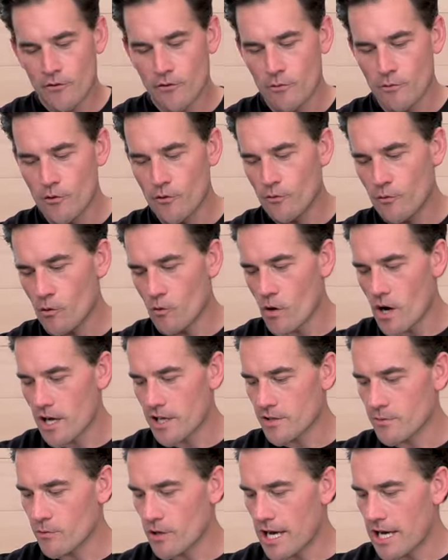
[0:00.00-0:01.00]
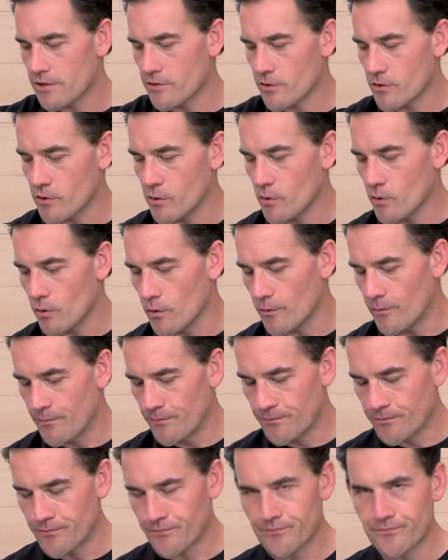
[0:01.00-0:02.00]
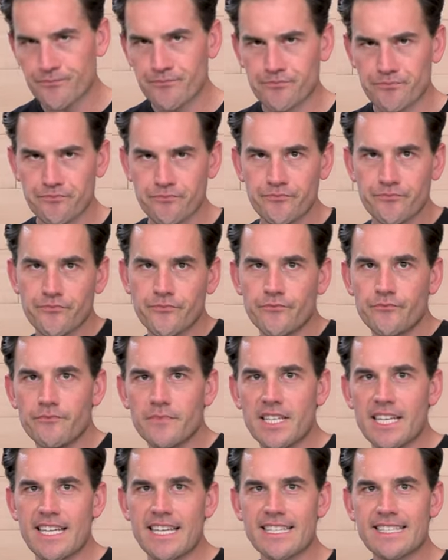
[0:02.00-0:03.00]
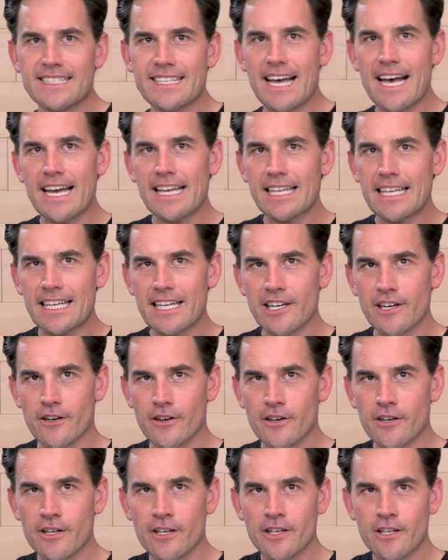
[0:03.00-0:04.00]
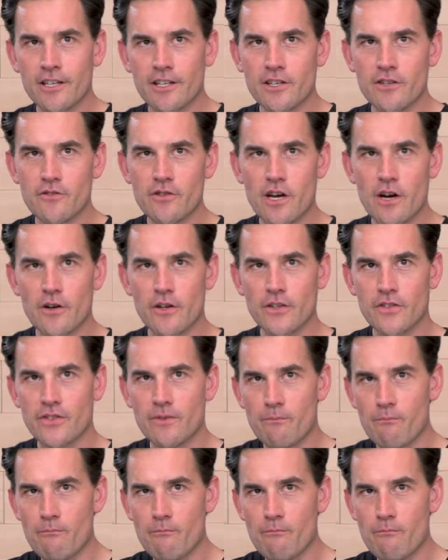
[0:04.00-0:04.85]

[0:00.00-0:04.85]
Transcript: Removable, washable, hydrocool. Inside here, you notice